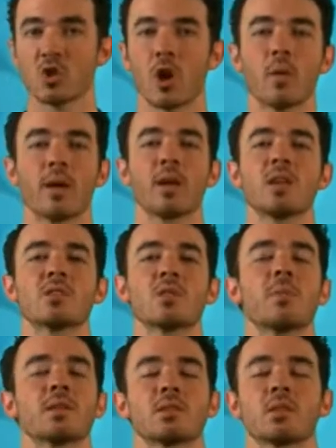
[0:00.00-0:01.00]
Chart
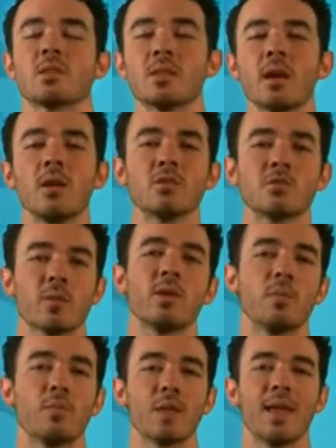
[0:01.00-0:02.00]
rankings are based on sales,
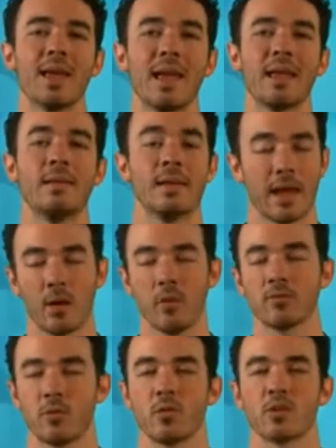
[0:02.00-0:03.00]
radio play, and
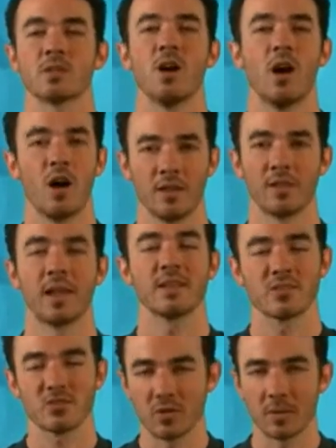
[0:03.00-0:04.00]
now, of course,
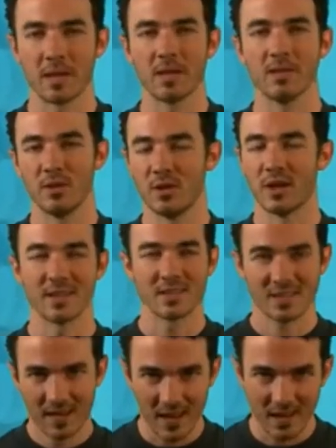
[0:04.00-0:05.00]
online streaming in the
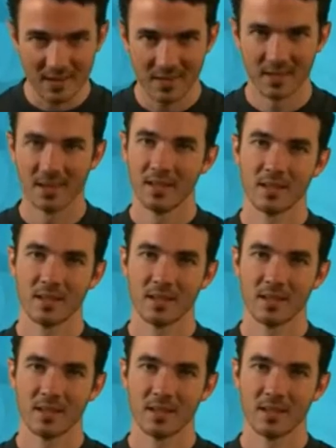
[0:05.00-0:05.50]
United States.